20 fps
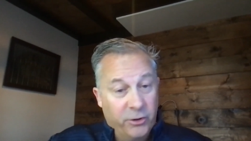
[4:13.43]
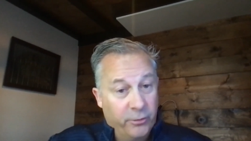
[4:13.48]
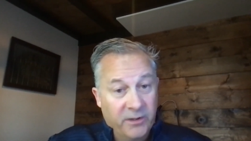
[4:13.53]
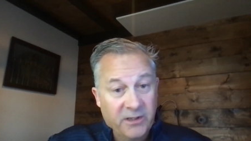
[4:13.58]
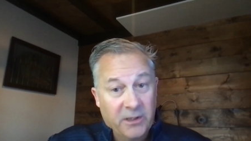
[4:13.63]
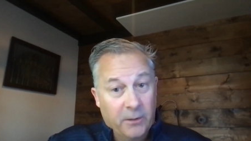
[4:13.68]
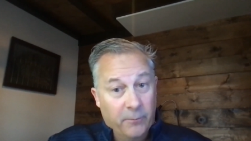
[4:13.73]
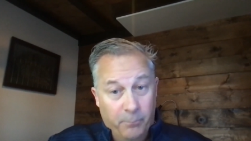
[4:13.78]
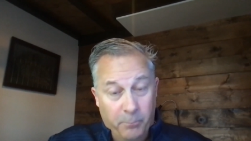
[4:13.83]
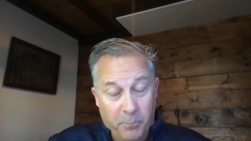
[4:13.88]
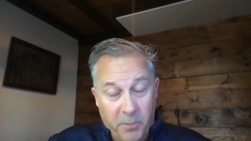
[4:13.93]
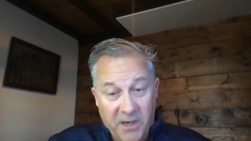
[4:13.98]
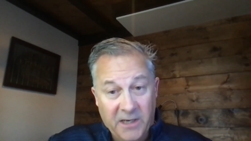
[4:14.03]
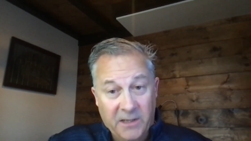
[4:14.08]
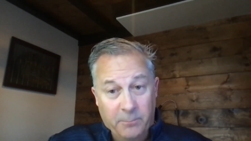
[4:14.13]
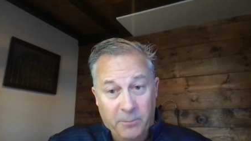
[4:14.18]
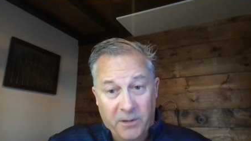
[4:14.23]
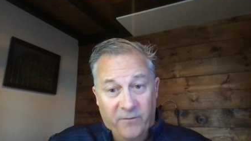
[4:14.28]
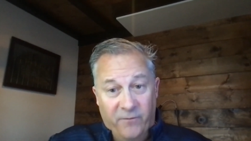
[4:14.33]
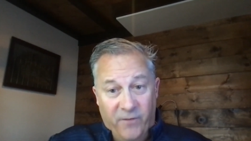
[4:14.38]
There is a
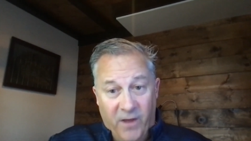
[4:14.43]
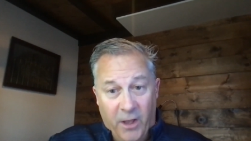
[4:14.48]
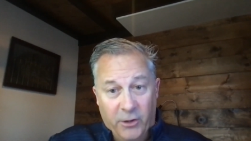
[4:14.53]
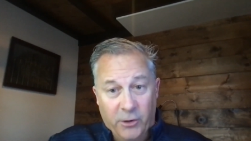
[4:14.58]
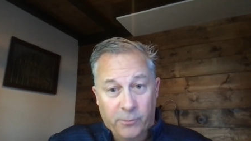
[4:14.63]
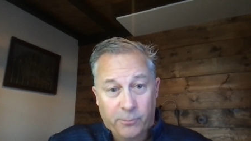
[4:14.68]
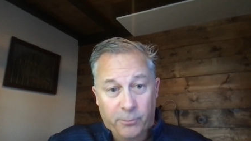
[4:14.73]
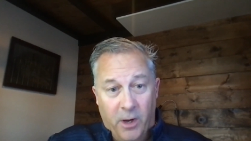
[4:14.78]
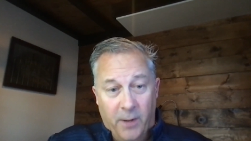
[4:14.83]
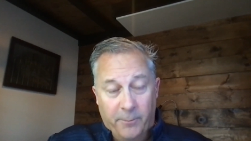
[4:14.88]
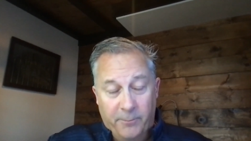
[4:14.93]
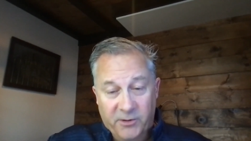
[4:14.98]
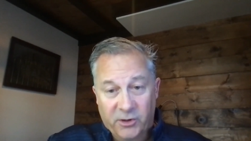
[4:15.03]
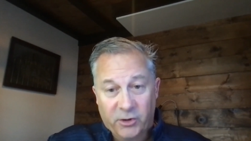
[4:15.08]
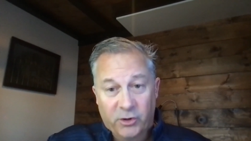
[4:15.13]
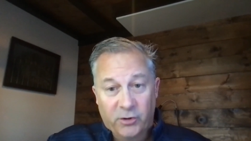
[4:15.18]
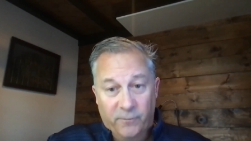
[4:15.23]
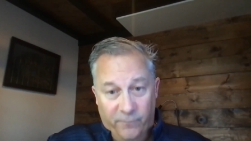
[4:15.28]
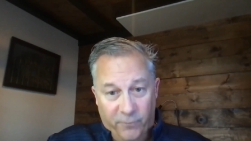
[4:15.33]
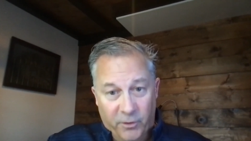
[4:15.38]
big value
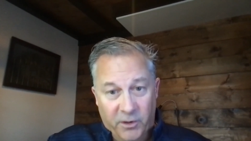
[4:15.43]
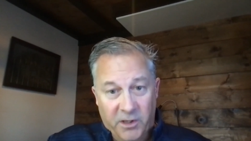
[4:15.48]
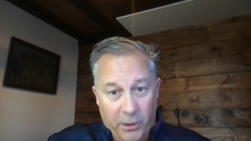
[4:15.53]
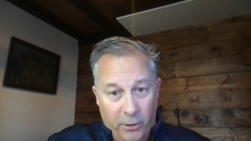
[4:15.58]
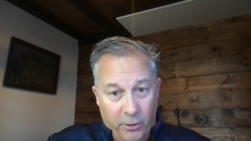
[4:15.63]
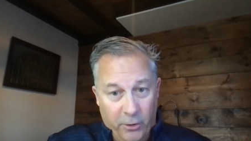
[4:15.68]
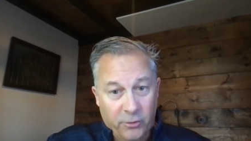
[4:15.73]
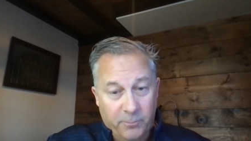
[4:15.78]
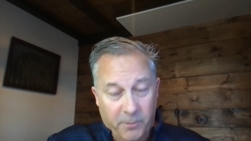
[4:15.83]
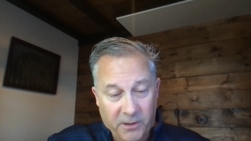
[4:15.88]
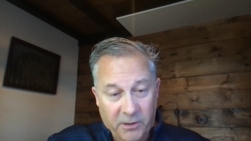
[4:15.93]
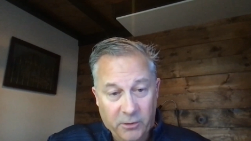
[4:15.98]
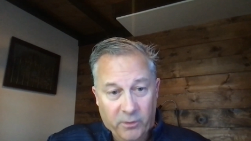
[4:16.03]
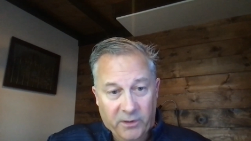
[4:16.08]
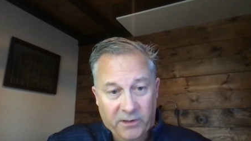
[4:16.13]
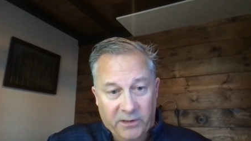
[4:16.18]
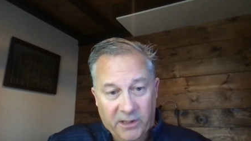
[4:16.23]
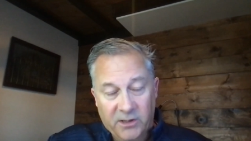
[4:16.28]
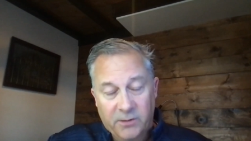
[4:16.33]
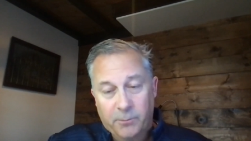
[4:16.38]
proposition for carriers by
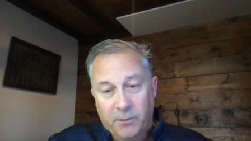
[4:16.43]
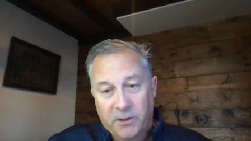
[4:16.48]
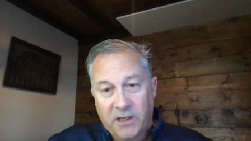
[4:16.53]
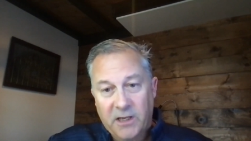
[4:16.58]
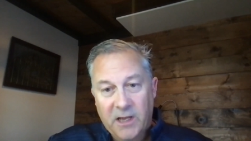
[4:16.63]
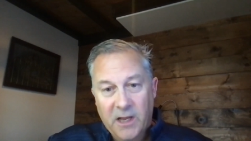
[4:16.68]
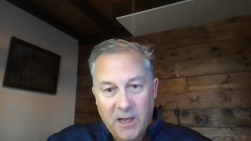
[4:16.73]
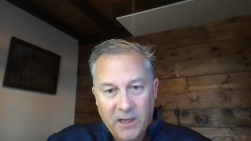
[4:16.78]
doing this, but